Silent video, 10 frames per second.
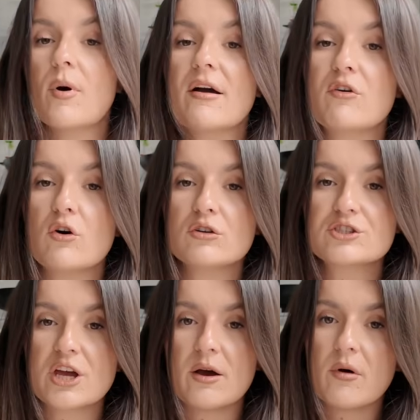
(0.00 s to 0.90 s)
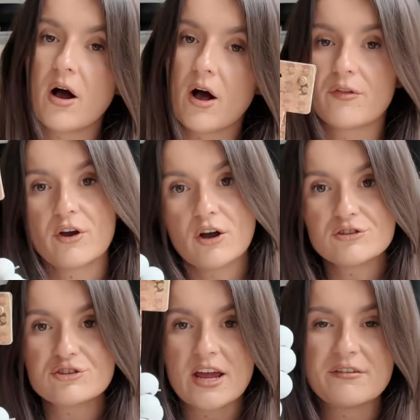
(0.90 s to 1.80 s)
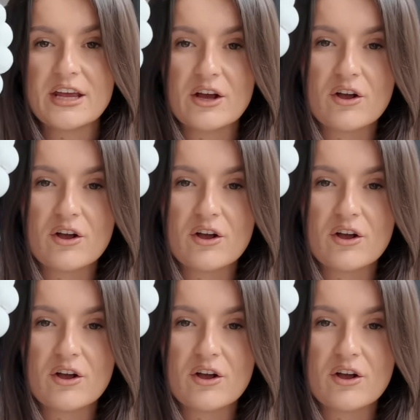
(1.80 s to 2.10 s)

But I've also, on the contrary,